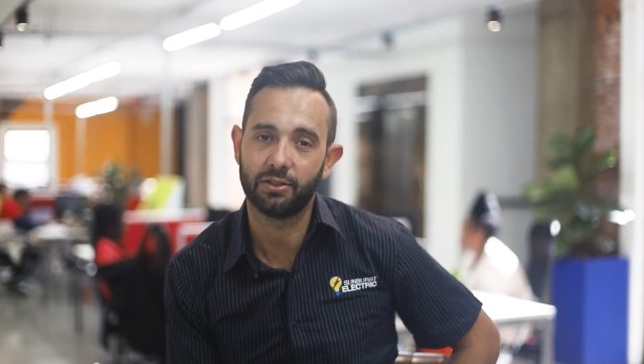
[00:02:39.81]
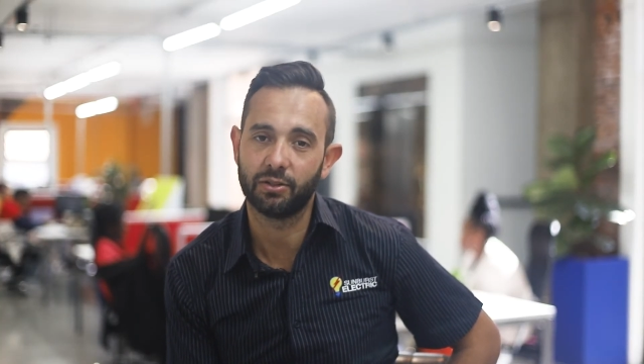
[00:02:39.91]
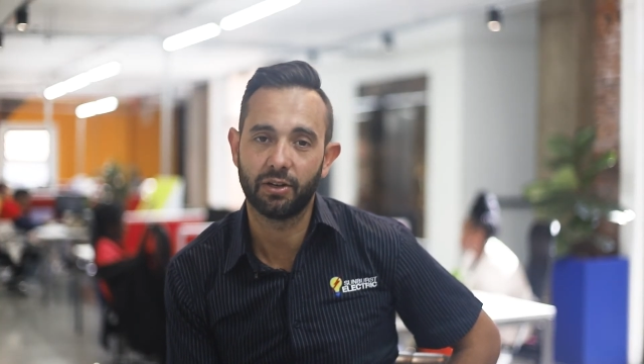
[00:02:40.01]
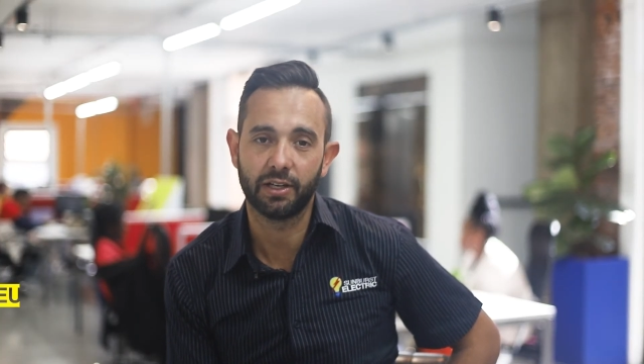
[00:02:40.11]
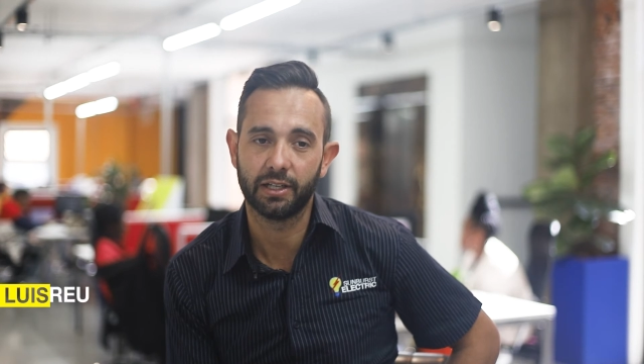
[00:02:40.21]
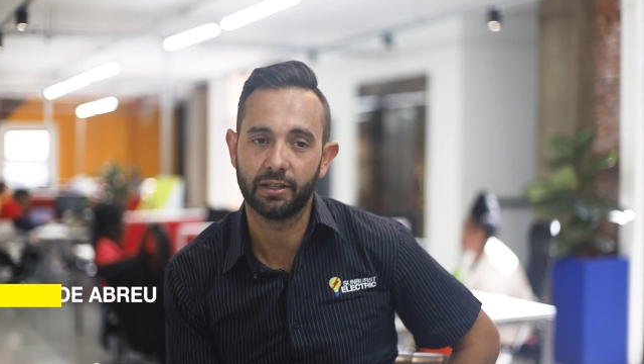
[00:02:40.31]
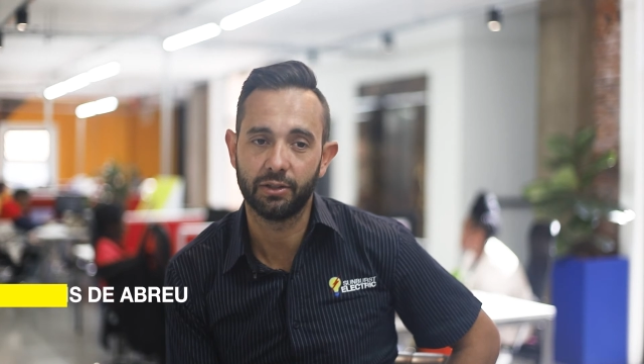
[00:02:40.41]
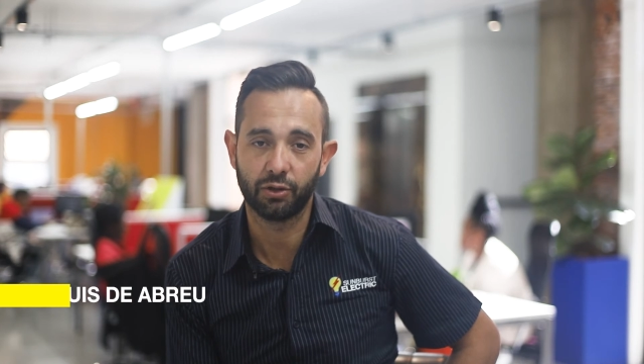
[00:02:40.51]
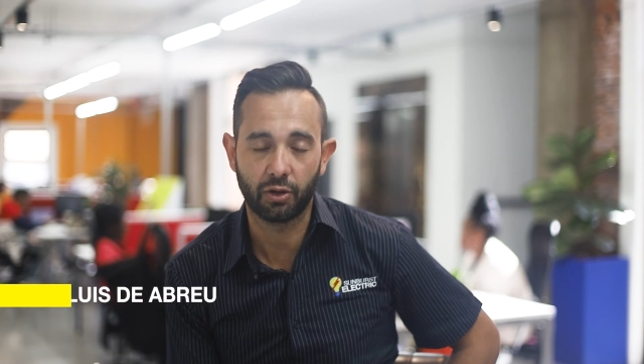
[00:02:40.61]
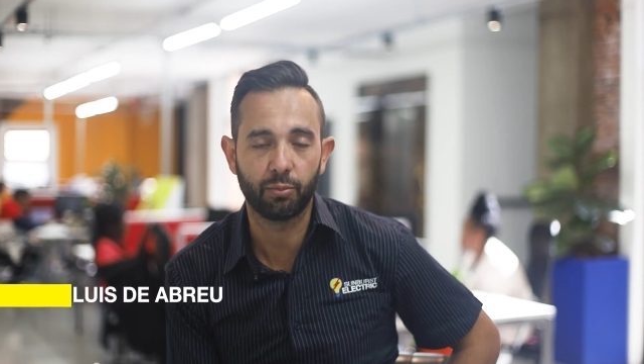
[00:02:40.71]
You got
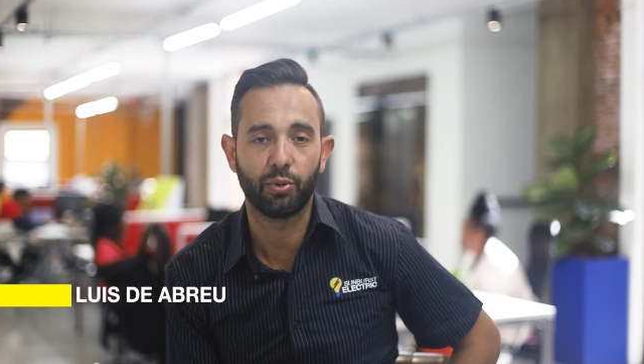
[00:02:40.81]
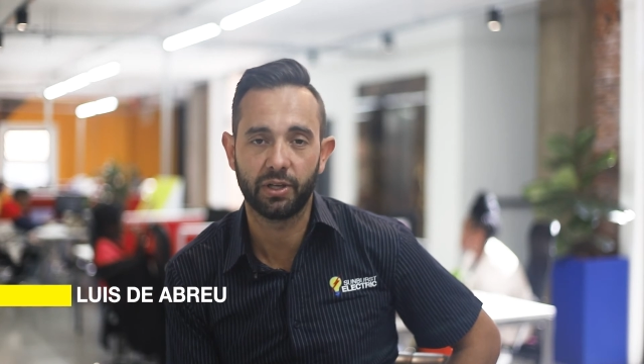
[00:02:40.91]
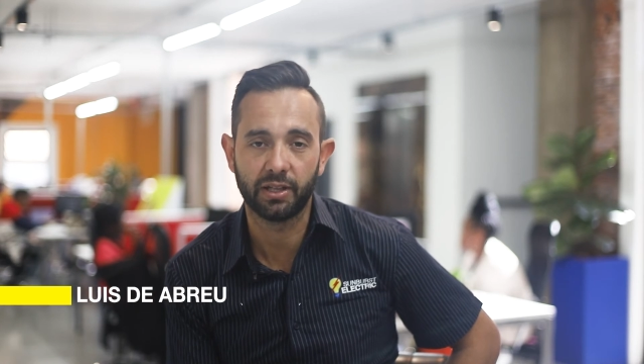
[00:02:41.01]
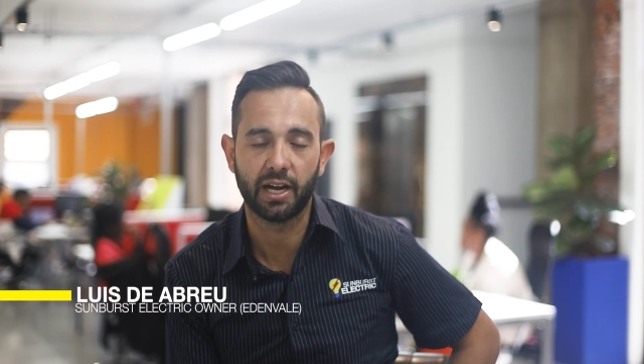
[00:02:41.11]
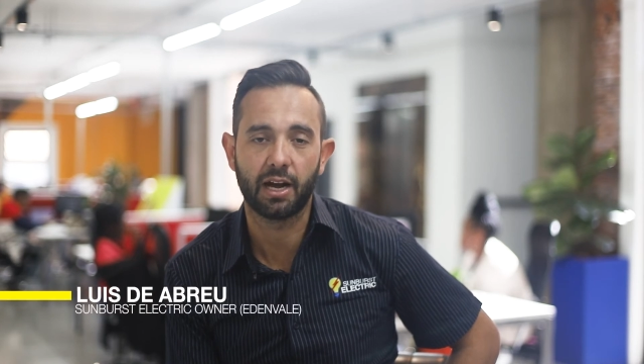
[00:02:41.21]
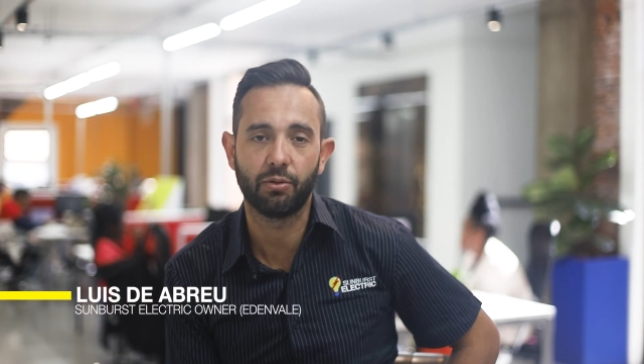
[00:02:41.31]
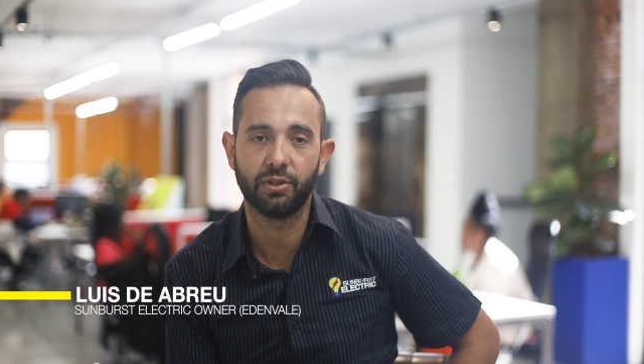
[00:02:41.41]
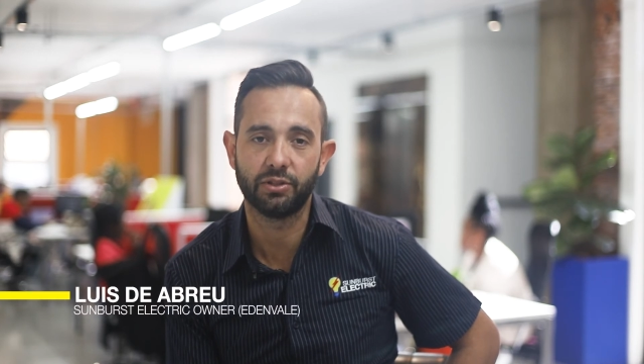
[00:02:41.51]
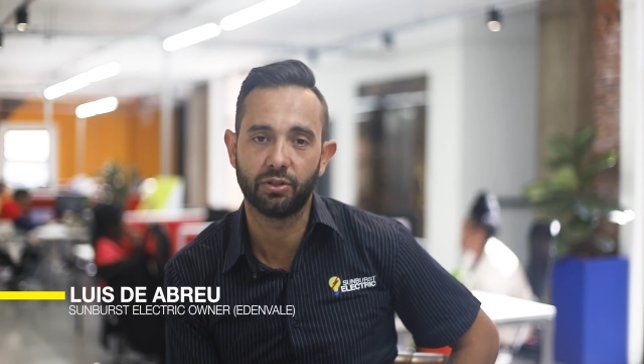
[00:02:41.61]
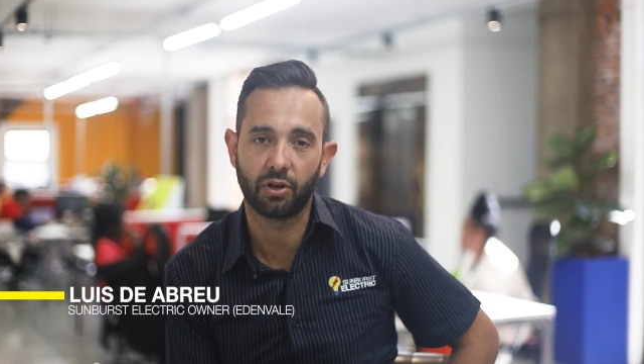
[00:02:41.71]
to put in the
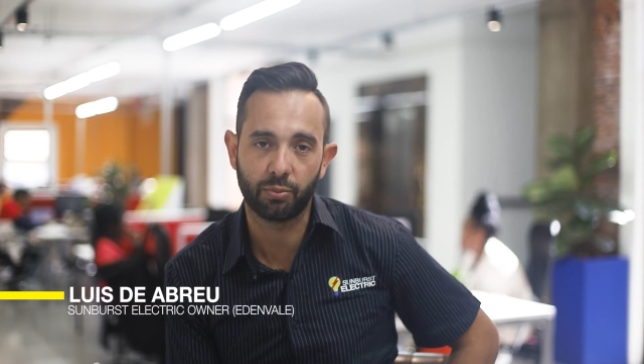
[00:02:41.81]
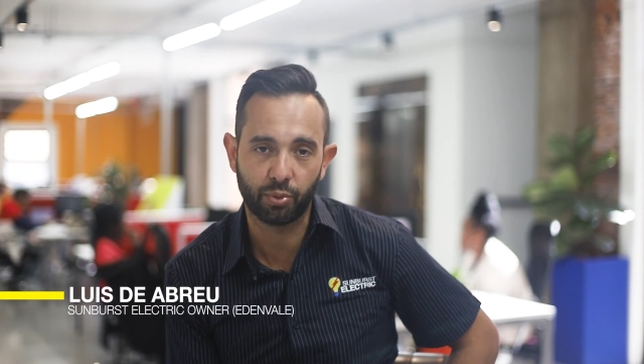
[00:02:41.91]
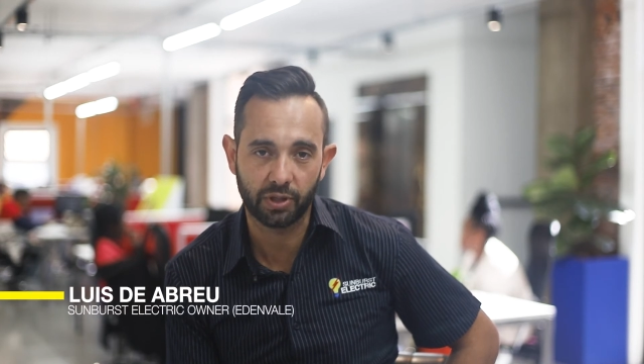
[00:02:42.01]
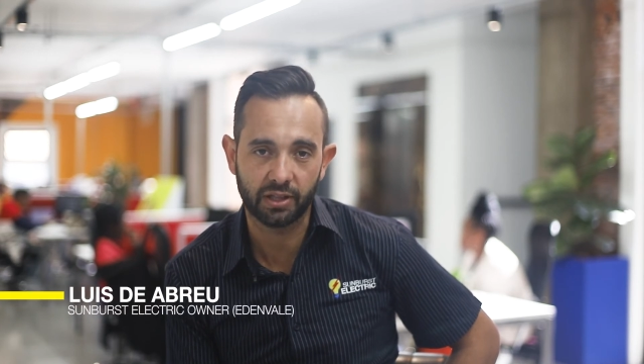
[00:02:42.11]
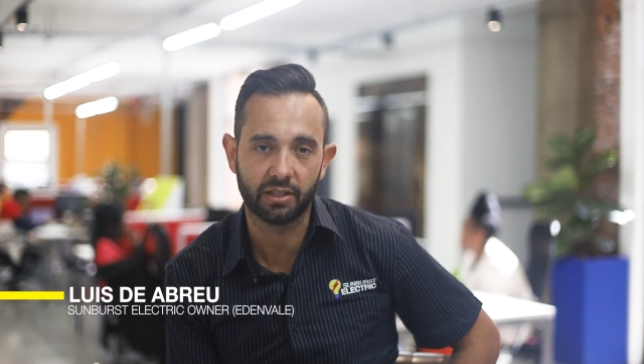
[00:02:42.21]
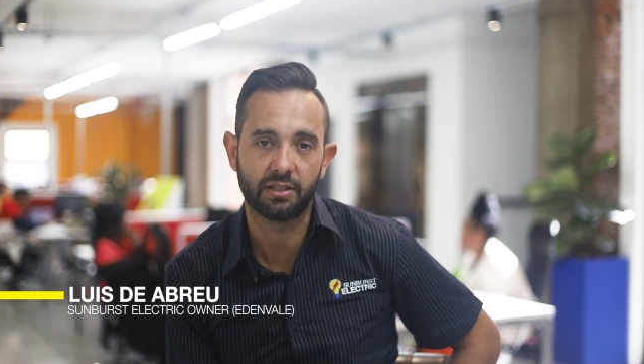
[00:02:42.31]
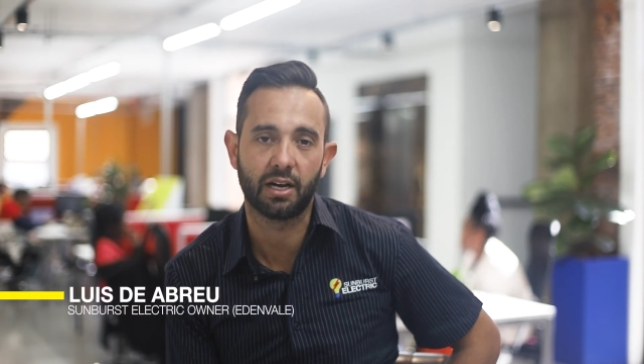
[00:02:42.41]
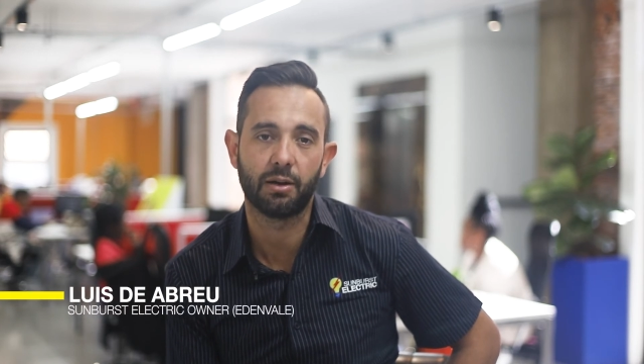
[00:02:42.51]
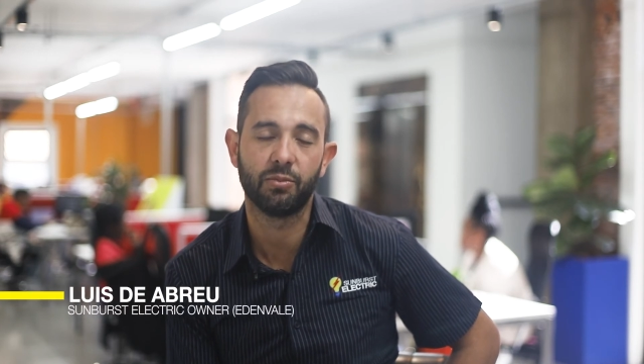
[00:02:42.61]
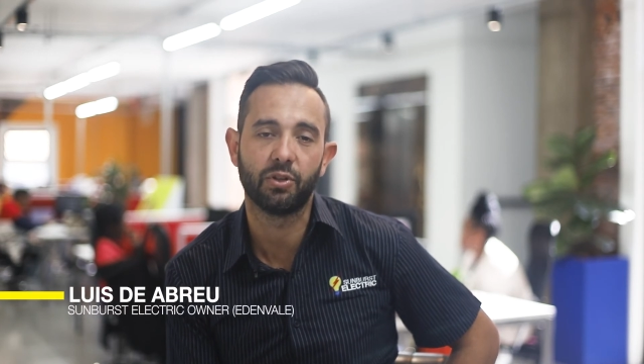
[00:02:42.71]
hours, you got to put in the time,